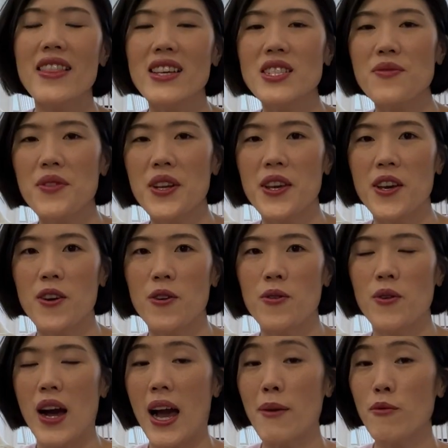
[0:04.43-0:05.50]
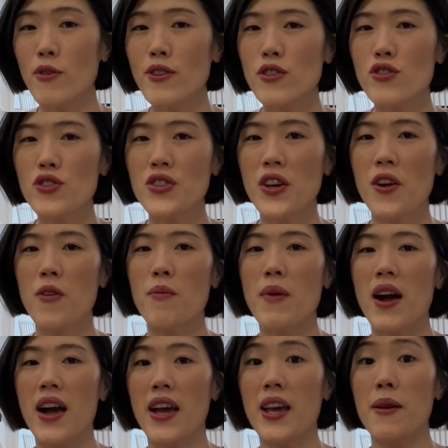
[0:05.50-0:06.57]
this video, I'm going to share
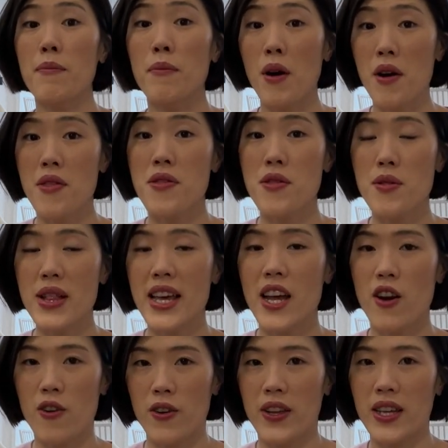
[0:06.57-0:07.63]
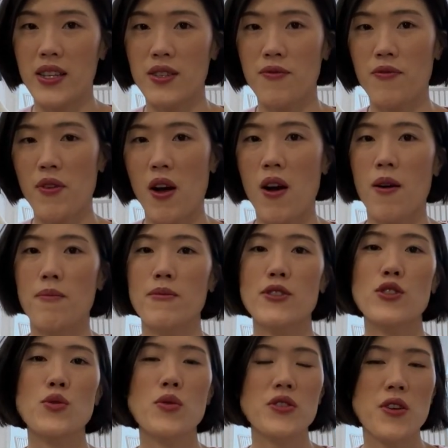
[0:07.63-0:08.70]
my monthly earnings from
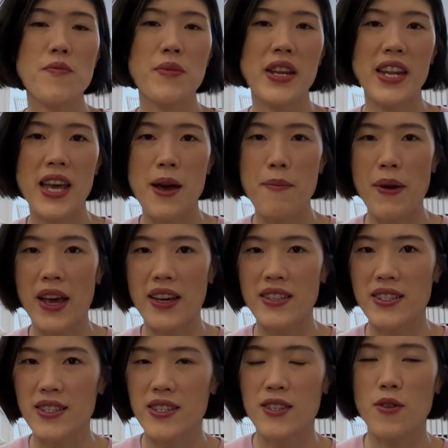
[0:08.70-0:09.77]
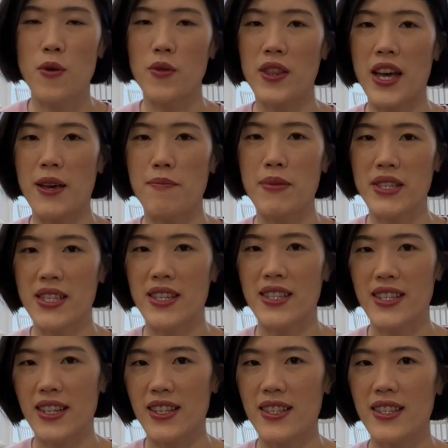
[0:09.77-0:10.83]
social media-based online
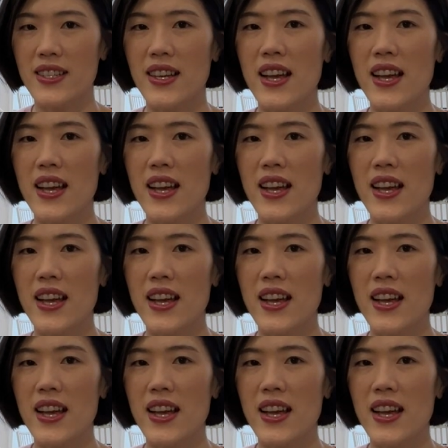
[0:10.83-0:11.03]
businesses.